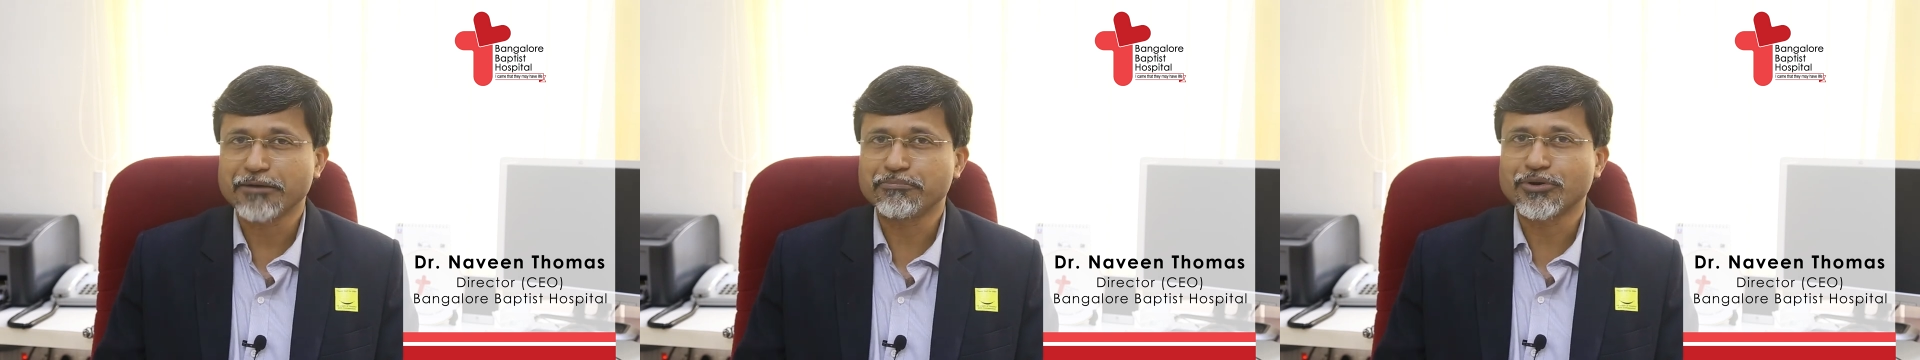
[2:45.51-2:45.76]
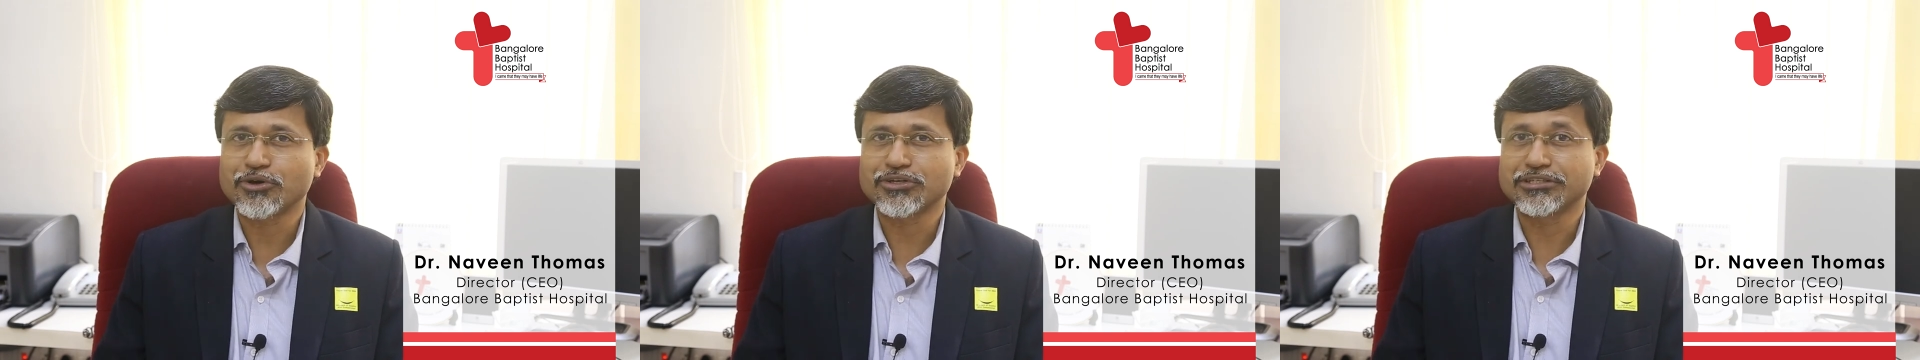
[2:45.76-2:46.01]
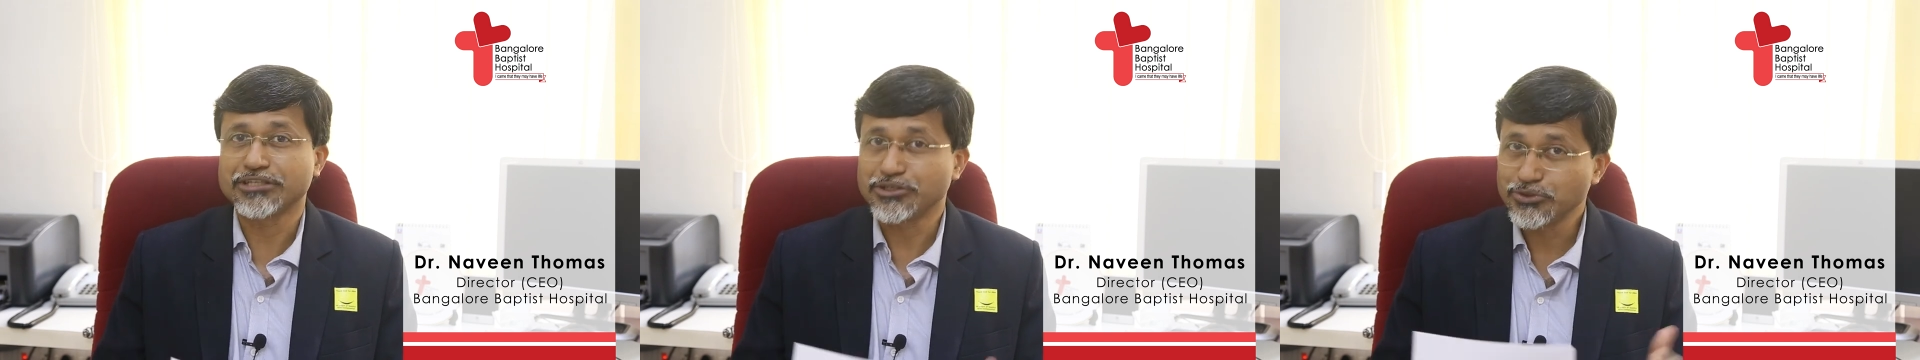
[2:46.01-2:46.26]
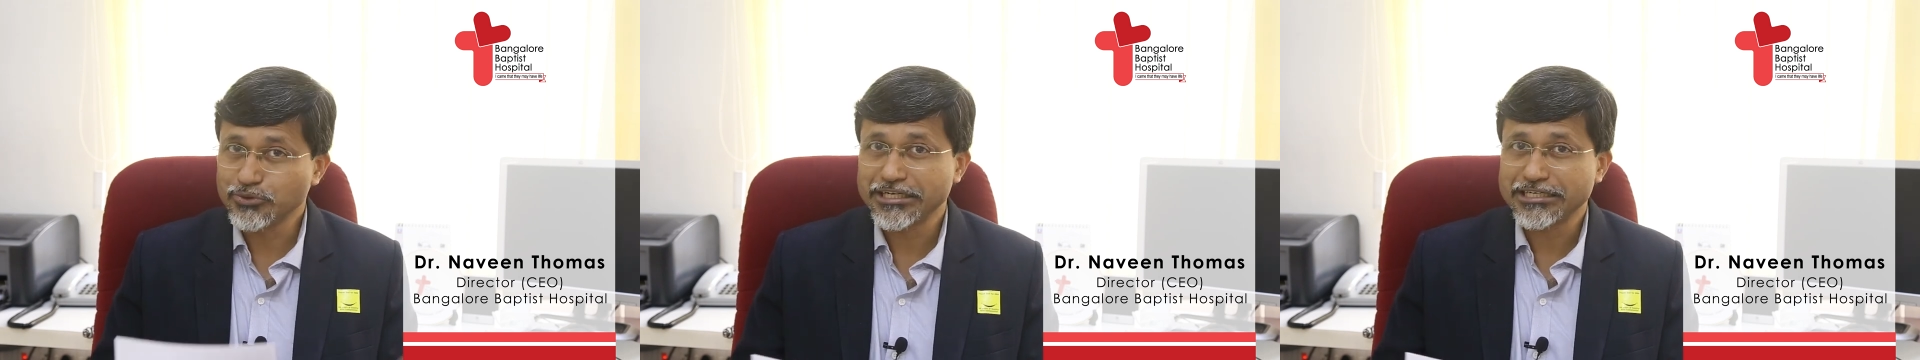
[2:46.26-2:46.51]
upon the
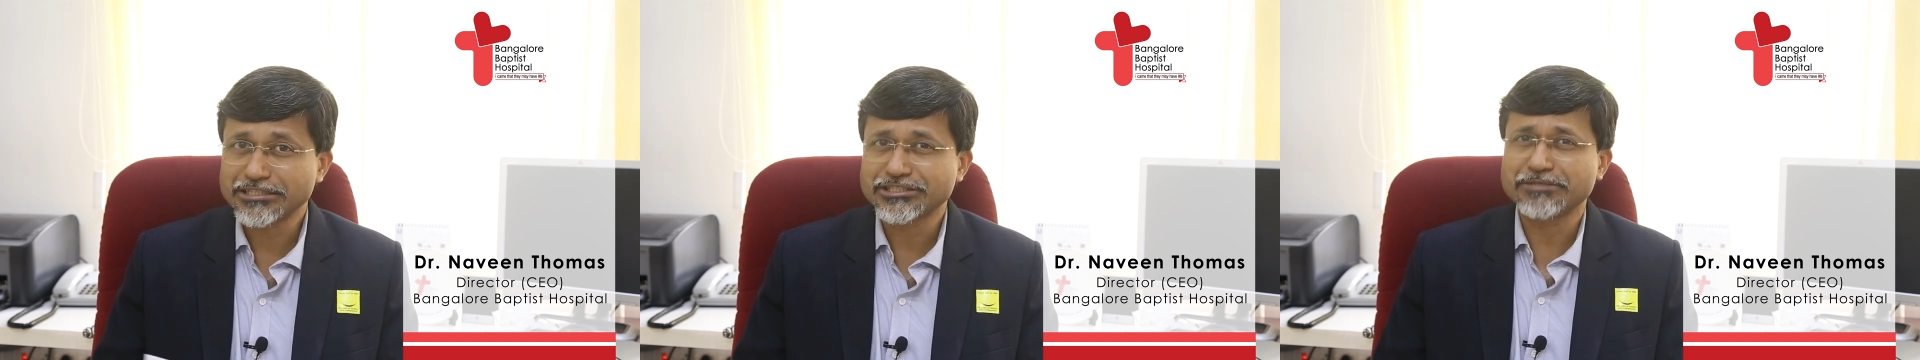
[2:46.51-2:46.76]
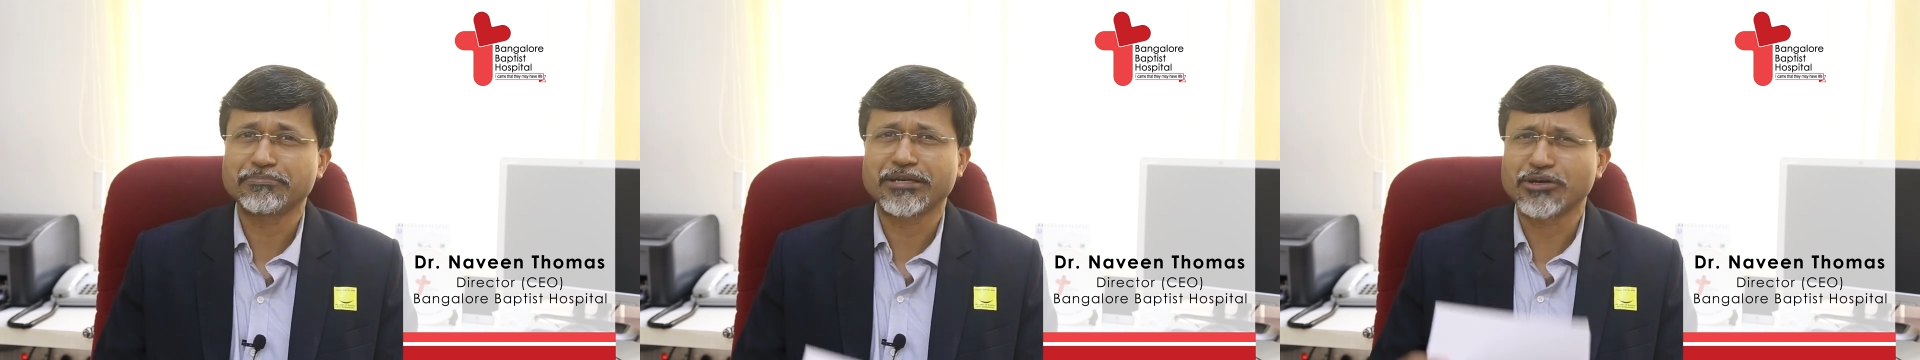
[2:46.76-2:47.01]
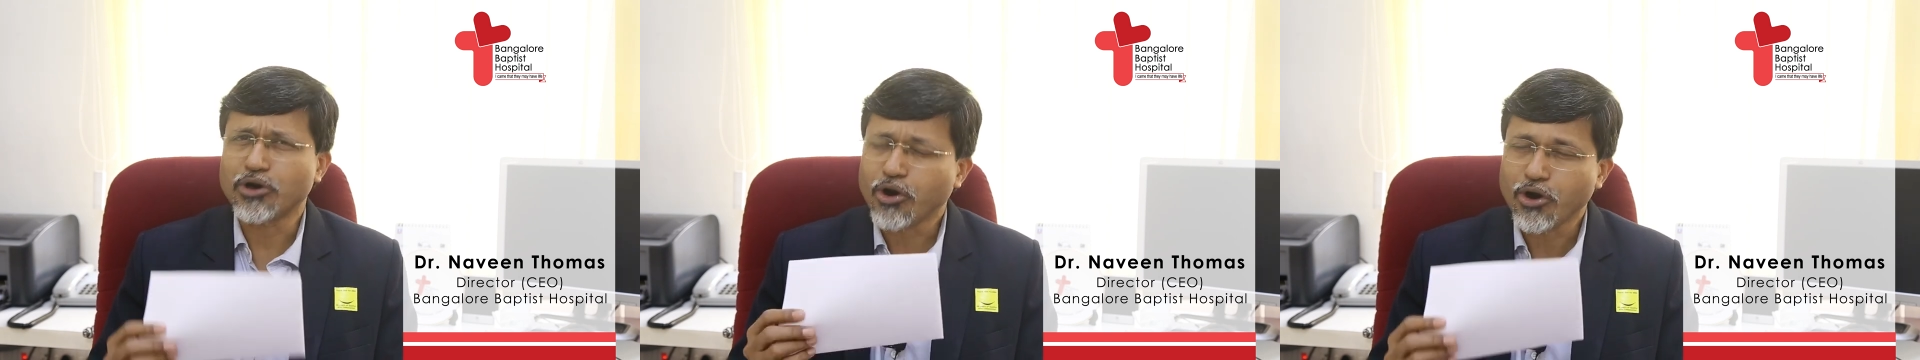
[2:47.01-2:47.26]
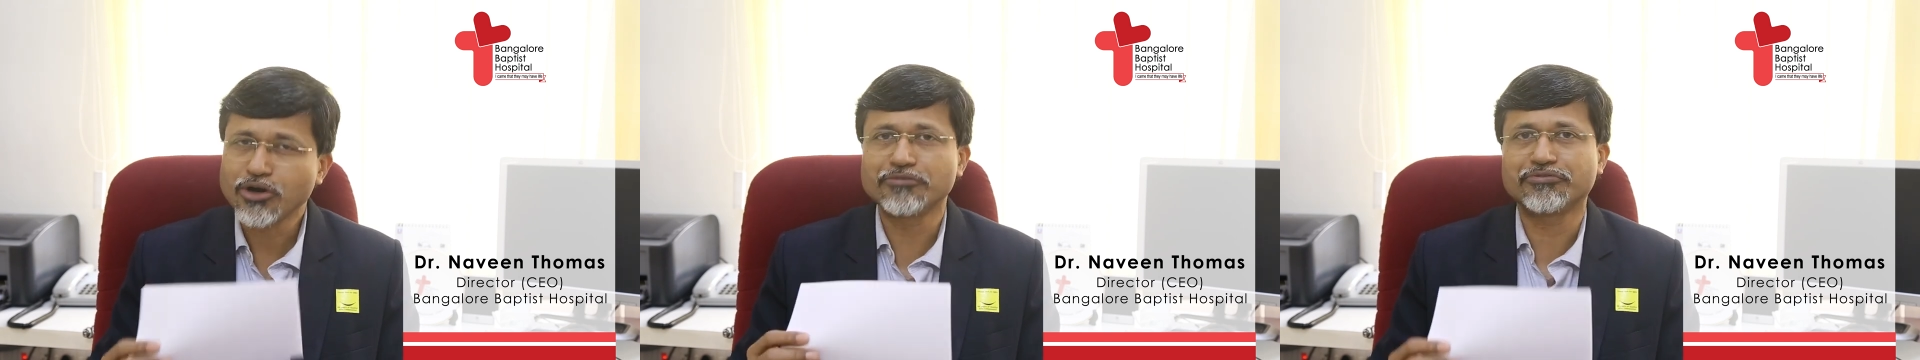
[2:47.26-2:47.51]
new leadership and
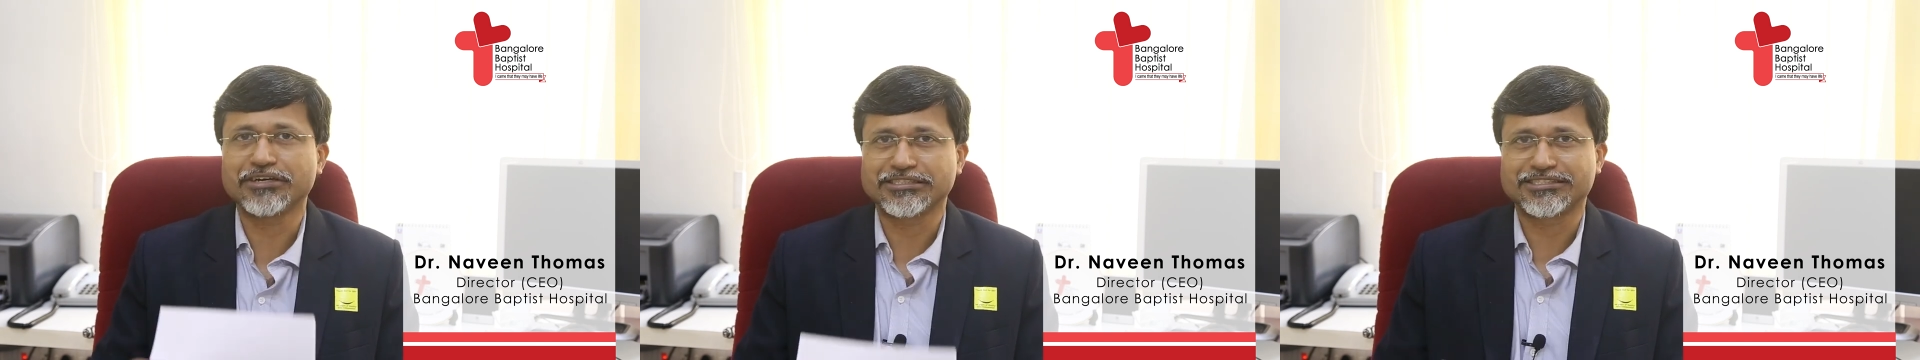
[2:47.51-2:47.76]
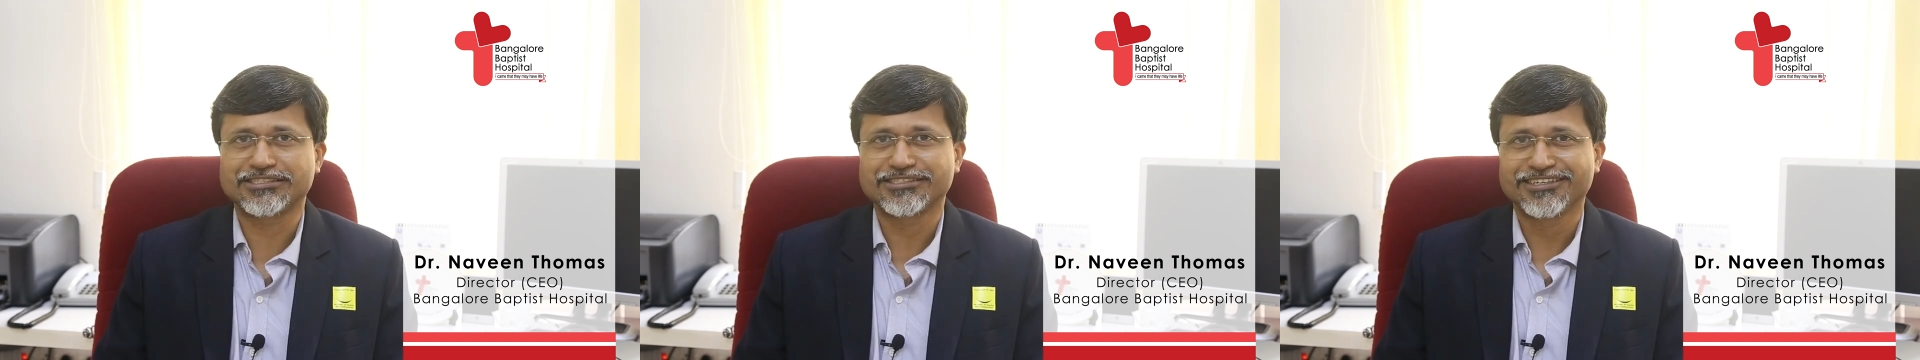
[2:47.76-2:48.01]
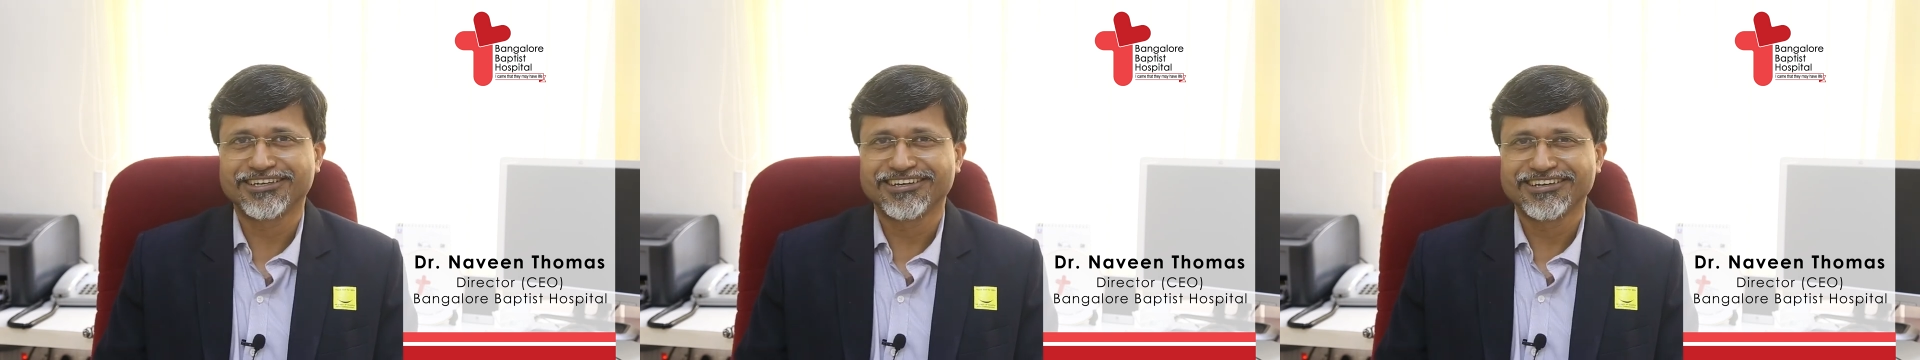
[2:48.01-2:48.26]
all of us